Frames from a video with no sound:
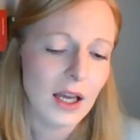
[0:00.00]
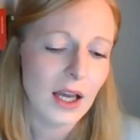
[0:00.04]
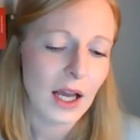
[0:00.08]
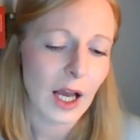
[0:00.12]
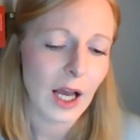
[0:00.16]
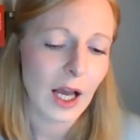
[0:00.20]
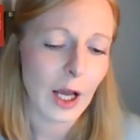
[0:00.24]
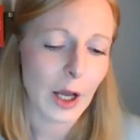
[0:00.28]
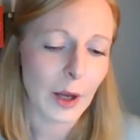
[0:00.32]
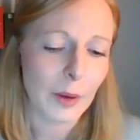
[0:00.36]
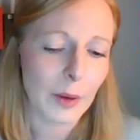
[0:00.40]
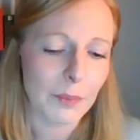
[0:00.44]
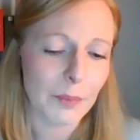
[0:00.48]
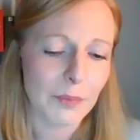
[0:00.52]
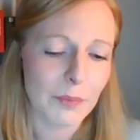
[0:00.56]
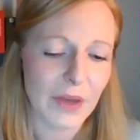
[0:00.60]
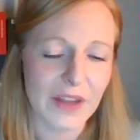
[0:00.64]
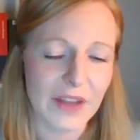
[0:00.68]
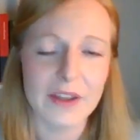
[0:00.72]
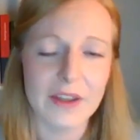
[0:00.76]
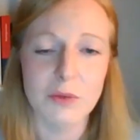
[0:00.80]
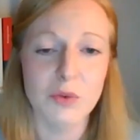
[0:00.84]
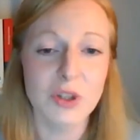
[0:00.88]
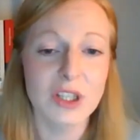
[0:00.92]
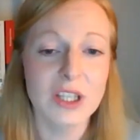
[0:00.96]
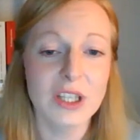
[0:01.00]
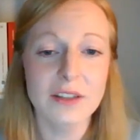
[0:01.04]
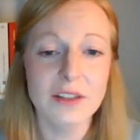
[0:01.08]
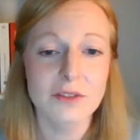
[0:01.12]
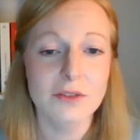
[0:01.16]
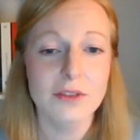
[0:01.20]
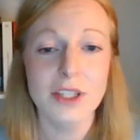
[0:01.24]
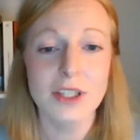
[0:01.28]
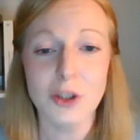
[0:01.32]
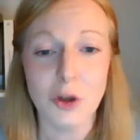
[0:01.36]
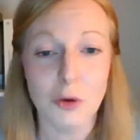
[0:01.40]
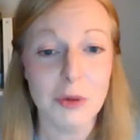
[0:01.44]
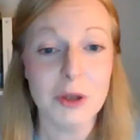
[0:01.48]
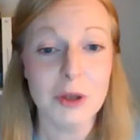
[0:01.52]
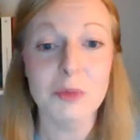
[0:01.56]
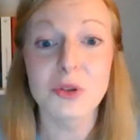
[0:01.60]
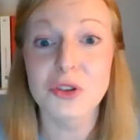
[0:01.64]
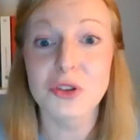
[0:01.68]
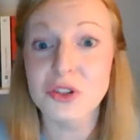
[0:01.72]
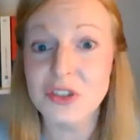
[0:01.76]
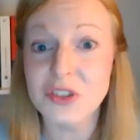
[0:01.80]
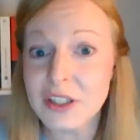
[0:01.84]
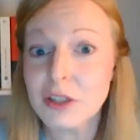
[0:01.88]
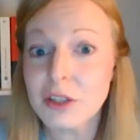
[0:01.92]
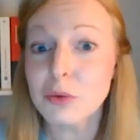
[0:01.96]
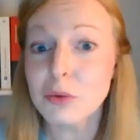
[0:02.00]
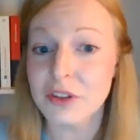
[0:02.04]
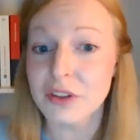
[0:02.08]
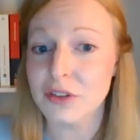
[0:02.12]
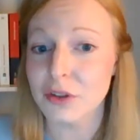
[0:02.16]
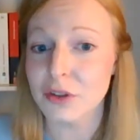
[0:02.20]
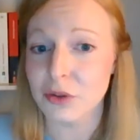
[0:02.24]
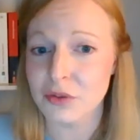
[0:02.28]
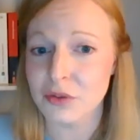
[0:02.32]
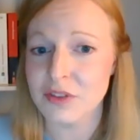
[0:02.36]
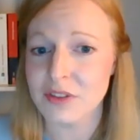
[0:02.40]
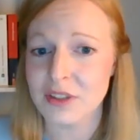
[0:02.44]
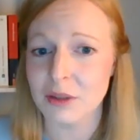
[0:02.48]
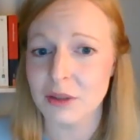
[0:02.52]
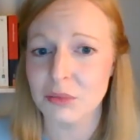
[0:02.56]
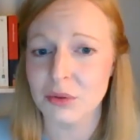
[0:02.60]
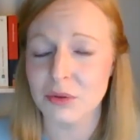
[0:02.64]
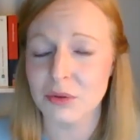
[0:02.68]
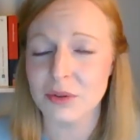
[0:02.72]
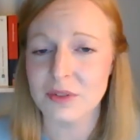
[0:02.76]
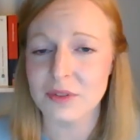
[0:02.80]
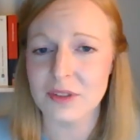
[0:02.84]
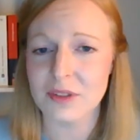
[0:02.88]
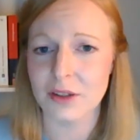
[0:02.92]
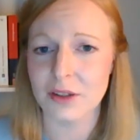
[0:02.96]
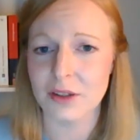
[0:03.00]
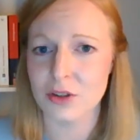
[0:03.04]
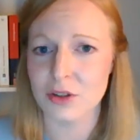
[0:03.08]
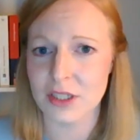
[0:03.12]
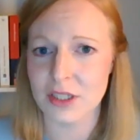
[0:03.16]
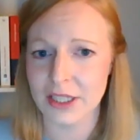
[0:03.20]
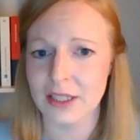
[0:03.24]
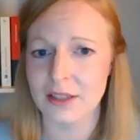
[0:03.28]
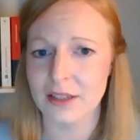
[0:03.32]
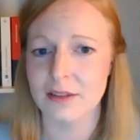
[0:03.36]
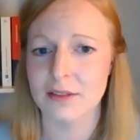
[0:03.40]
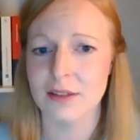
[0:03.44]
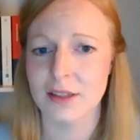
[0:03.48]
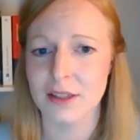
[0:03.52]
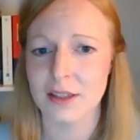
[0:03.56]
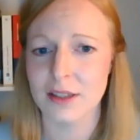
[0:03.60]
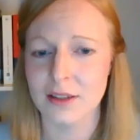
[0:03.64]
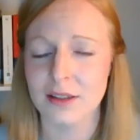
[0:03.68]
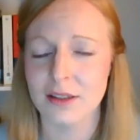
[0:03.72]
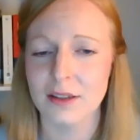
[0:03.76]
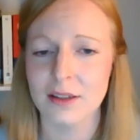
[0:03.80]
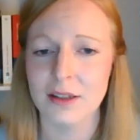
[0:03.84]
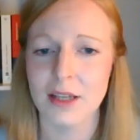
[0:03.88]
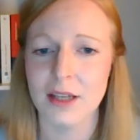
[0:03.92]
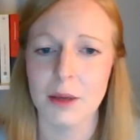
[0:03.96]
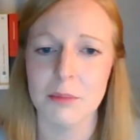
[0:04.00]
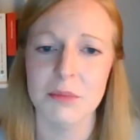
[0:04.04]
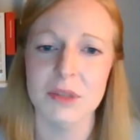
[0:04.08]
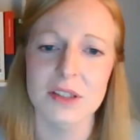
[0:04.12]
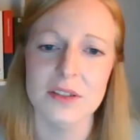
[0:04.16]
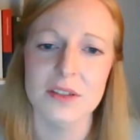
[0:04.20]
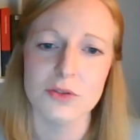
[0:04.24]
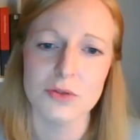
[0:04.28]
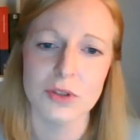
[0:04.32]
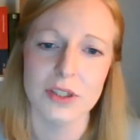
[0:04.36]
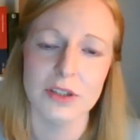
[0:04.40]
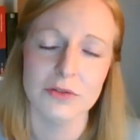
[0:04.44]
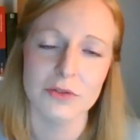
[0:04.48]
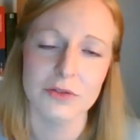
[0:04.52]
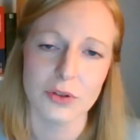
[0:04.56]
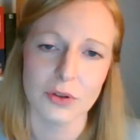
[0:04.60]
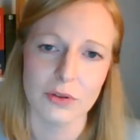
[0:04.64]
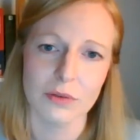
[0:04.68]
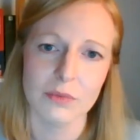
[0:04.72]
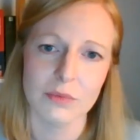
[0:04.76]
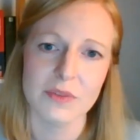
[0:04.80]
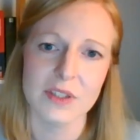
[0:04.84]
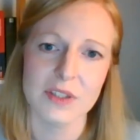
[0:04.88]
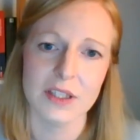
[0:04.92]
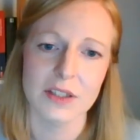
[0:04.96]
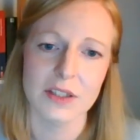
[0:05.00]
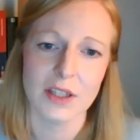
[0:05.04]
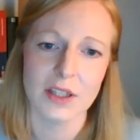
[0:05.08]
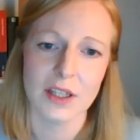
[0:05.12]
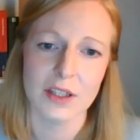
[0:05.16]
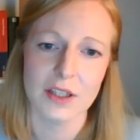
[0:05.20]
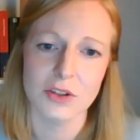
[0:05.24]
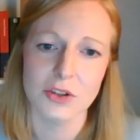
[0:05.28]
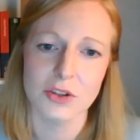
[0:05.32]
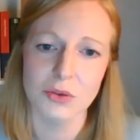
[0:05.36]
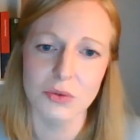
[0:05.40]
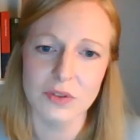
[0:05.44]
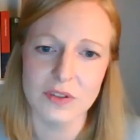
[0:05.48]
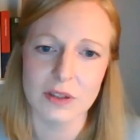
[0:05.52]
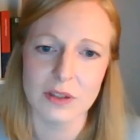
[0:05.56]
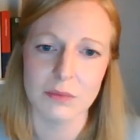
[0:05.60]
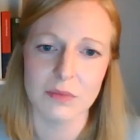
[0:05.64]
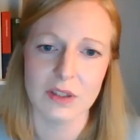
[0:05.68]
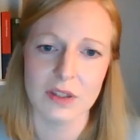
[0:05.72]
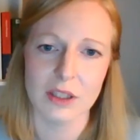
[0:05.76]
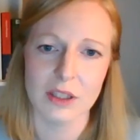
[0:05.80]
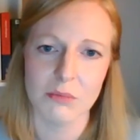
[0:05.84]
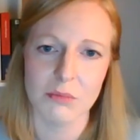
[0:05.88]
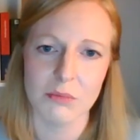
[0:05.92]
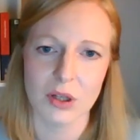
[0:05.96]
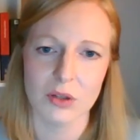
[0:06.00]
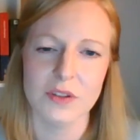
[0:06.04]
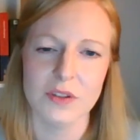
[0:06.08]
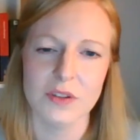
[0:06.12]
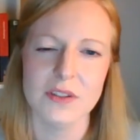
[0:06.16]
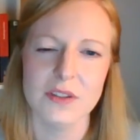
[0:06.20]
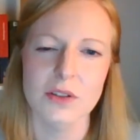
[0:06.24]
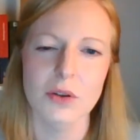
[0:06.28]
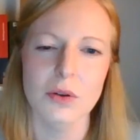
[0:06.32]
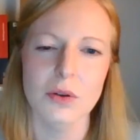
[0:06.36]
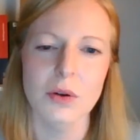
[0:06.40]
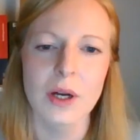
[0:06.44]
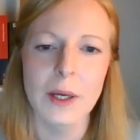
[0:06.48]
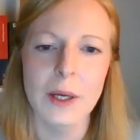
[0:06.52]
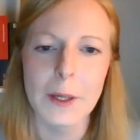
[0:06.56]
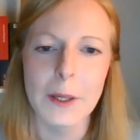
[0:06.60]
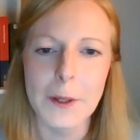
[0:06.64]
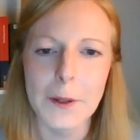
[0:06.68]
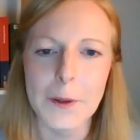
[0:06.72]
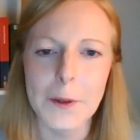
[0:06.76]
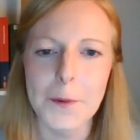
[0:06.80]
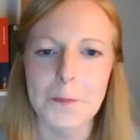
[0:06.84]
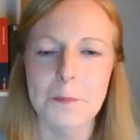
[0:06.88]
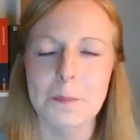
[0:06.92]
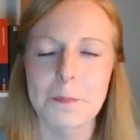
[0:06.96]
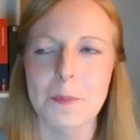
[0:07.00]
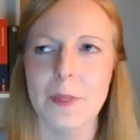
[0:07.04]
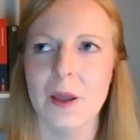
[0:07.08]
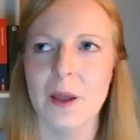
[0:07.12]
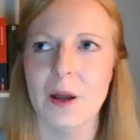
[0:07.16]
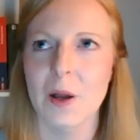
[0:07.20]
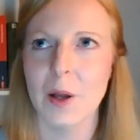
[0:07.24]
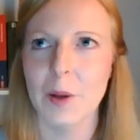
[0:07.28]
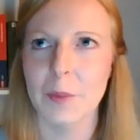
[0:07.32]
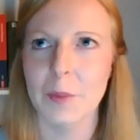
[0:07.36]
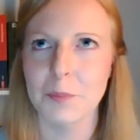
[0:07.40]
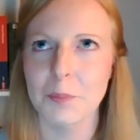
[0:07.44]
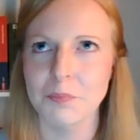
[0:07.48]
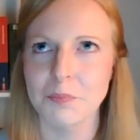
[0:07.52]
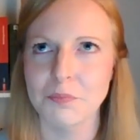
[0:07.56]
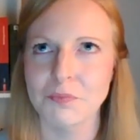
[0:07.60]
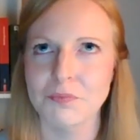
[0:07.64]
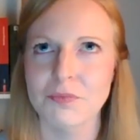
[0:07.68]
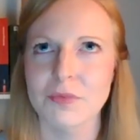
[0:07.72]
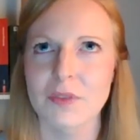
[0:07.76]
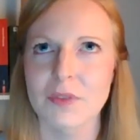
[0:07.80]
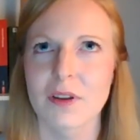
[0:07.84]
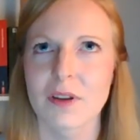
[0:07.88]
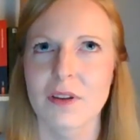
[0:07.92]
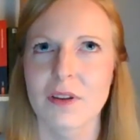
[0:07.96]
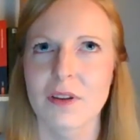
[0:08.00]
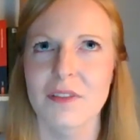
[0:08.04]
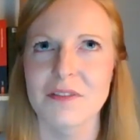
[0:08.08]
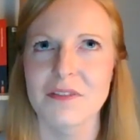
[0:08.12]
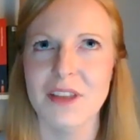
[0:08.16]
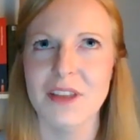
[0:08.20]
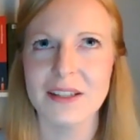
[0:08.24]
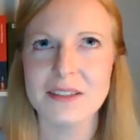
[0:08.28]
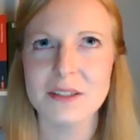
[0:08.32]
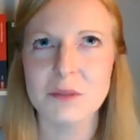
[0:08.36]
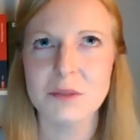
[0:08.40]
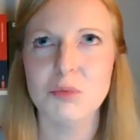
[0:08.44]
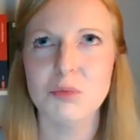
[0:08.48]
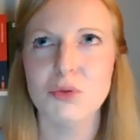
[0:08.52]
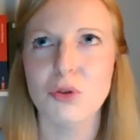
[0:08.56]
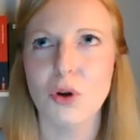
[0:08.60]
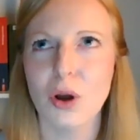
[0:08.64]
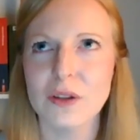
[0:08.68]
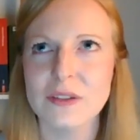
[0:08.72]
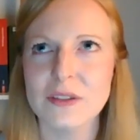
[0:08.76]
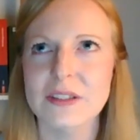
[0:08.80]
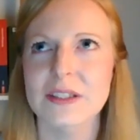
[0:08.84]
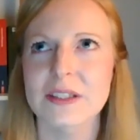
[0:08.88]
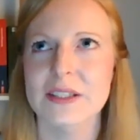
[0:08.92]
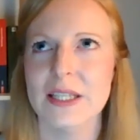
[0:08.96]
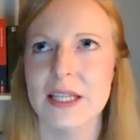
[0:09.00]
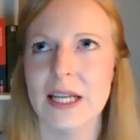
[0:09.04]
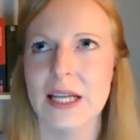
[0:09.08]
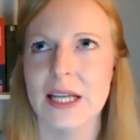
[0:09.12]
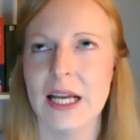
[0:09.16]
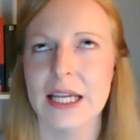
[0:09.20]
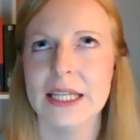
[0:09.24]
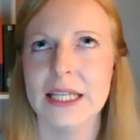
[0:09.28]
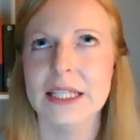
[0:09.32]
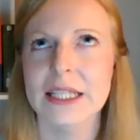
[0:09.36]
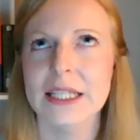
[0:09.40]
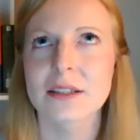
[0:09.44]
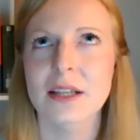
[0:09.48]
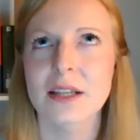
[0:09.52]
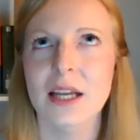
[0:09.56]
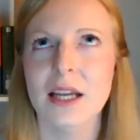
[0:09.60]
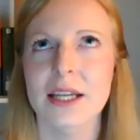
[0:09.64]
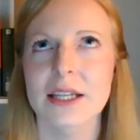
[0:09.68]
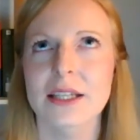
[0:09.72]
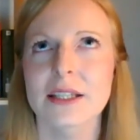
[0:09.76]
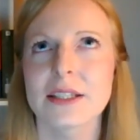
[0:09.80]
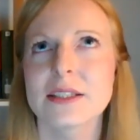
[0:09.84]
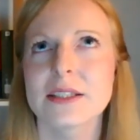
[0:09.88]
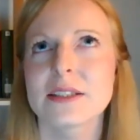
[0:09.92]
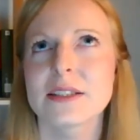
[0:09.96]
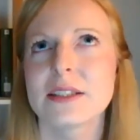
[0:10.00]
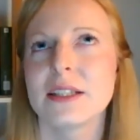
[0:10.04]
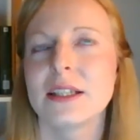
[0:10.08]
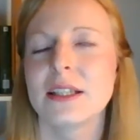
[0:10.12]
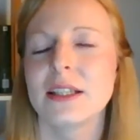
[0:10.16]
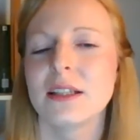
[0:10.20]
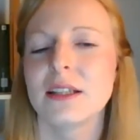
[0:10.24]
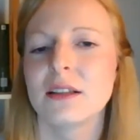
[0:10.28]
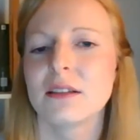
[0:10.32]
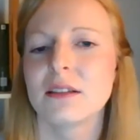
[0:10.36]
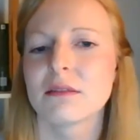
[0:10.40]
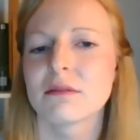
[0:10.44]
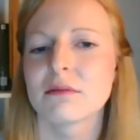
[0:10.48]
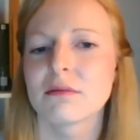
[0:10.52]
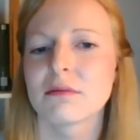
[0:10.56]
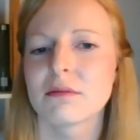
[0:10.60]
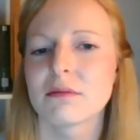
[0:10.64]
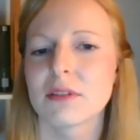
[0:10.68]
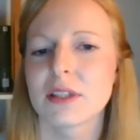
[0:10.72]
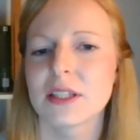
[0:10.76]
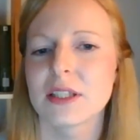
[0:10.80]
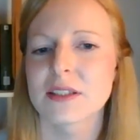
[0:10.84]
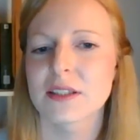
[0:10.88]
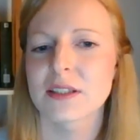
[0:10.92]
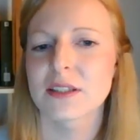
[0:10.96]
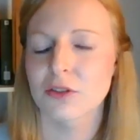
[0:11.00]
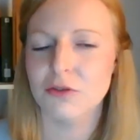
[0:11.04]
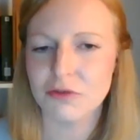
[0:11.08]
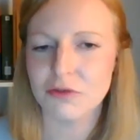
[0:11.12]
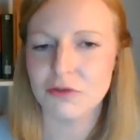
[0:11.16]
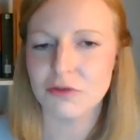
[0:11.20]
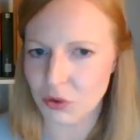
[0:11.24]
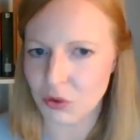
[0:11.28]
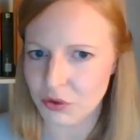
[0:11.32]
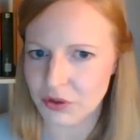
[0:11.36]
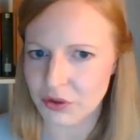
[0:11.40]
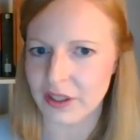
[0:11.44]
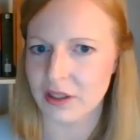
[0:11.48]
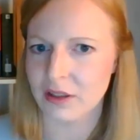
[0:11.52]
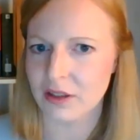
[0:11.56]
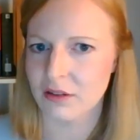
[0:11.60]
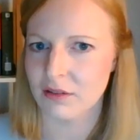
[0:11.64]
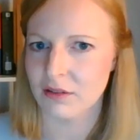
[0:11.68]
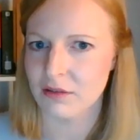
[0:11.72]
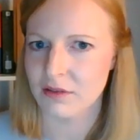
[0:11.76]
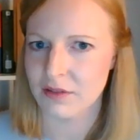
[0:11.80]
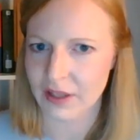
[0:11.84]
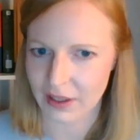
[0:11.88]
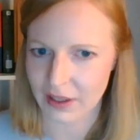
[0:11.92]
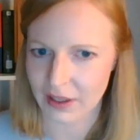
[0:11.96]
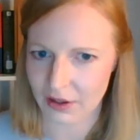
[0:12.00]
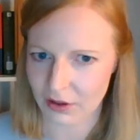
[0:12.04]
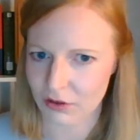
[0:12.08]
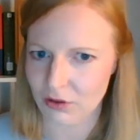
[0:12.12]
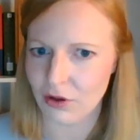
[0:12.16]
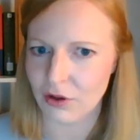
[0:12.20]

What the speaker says: And then we need people to deal with those numbers largely in administrative terms and do something about it. So that's a process that I can see is unfolding there.